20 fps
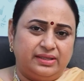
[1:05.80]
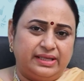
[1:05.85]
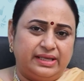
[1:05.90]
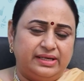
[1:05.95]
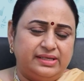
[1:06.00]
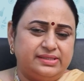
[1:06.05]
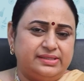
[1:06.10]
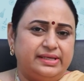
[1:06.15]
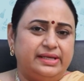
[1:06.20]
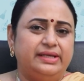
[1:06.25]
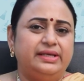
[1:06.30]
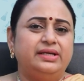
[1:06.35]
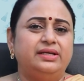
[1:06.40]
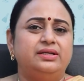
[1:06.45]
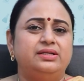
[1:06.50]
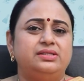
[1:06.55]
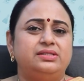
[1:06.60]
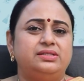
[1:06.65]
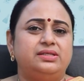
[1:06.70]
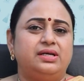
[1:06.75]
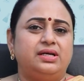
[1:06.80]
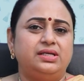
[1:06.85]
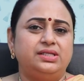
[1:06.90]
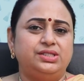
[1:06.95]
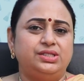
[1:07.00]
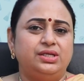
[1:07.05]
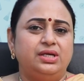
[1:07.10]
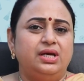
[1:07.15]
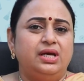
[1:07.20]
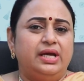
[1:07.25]
there is any
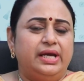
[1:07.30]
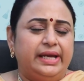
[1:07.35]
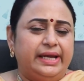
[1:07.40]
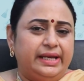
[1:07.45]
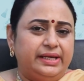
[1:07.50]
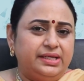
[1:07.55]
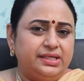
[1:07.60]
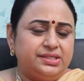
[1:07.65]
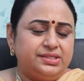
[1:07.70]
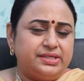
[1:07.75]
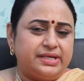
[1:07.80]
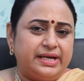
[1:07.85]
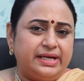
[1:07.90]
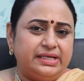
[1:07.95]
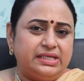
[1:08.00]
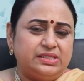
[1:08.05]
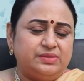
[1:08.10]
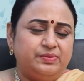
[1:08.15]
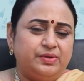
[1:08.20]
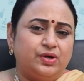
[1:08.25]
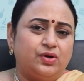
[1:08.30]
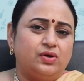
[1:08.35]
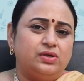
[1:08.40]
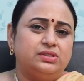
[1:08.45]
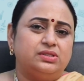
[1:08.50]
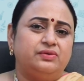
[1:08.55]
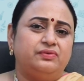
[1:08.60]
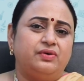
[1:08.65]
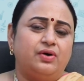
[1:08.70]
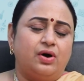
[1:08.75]
discharge, any dryness
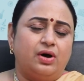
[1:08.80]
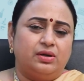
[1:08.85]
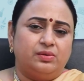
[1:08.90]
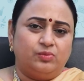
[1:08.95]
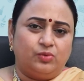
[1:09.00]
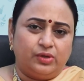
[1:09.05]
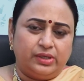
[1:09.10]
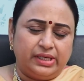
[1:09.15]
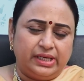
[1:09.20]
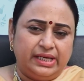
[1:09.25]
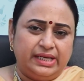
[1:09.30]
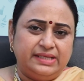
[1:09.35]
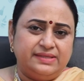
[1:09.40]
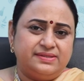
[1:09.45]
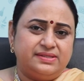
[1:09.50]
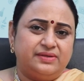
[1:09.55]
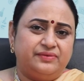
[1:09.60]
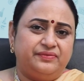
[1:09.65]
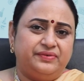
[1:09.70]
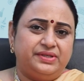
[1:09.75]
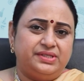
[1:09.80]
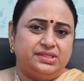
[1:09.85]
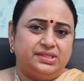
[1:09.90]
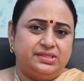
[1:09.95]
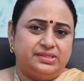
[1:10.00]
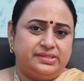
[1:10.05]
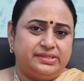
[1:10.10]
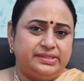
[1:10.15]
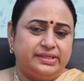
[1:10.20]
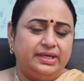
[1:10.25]
because of hormonal
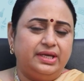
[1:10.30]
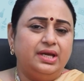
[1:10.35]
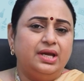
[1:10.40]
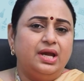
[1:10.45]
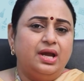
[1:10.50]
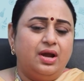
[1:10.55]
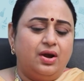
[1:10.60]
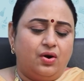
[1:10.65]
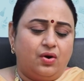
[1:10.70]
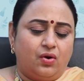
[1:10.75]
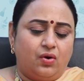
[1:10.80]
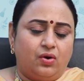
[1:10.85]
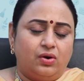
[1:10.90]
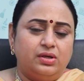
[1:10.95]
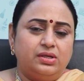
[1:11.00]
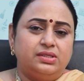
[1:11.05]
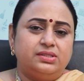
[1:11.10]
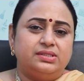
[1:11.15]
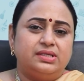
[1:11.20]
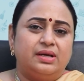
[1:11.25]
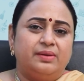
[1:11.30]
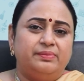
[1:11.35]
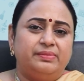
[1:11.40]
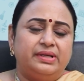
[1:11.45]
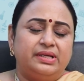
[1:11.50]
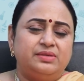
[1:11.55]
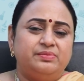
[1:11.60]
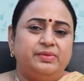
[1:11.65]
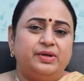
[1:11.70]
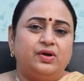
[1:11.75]
insufficiency, or
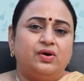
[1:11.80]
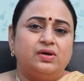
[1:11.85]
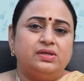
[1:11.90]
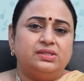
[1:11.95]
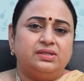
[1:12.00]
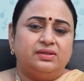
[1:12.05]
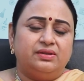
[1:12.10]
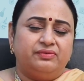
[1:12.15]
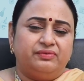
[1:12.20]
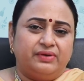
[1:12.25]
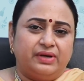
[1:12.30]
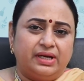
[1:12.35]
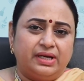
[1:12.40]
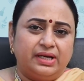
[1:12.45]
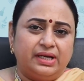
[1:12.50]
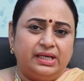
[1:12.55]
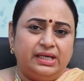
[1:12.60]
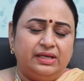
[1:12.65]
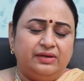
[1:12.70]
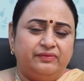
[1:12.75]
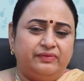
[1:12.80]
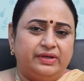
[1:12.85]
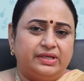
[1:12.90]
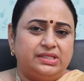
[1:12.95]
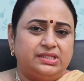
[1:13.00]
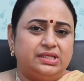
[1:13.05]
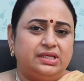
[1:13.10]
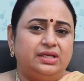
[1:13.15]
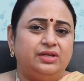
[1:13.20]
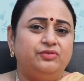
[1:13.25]
sometimes because of the fungal
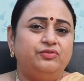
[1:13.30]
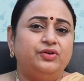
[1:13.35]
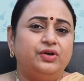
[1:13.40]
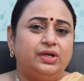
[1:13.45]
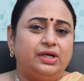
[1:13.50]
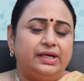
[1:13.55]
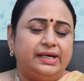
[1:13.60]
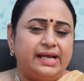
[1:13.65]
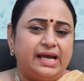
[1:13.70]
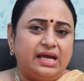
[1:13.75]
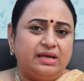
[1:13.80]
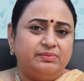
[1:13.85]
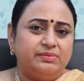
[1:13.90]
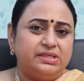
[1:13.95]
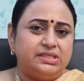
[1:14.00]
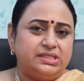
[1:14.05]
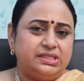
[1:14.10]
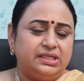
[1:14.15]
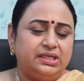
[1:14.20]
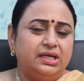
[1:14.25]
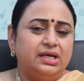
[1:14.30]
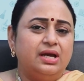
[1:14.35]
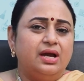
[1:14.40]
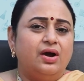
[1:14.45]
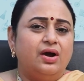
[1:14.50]
infection. If you are a diabetic